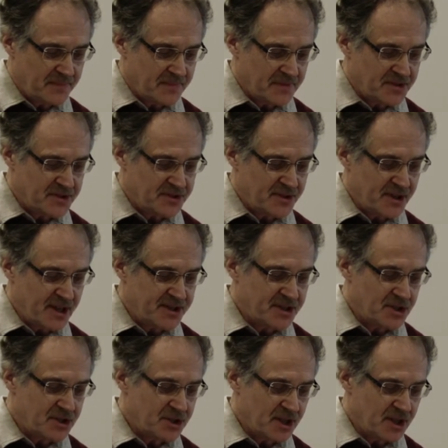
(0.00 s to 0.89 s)

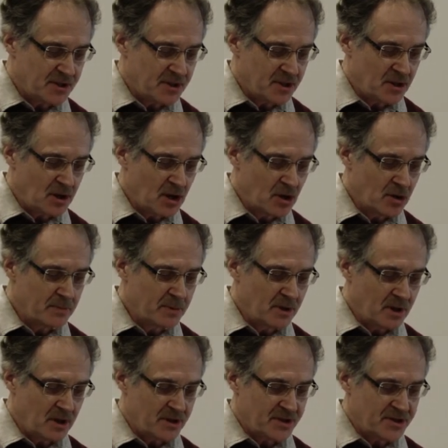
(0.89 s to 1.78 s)
strategy, the
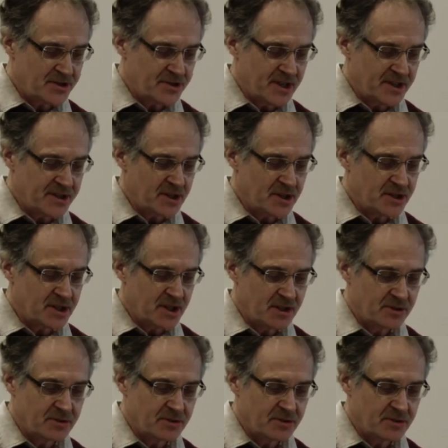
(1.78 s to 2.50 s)
global strategy